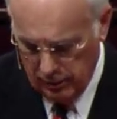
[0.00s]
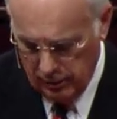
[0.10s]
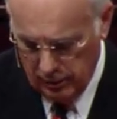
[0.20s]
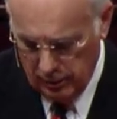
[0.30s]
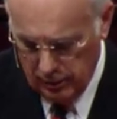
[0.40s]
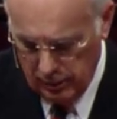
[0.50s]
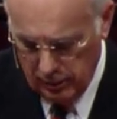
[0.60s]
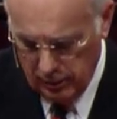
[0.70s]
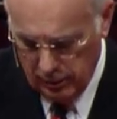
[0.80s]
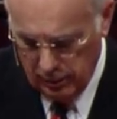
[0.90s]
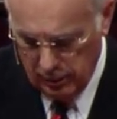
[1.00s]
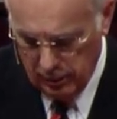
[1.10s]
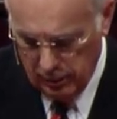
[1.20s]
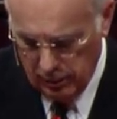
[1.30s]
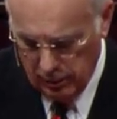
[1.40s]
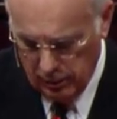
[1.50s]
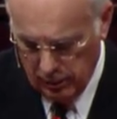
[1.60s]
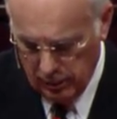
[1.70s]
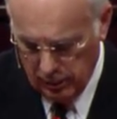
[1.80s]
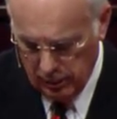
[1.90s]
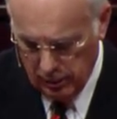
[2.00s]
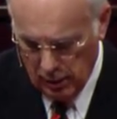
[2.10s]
[no speech]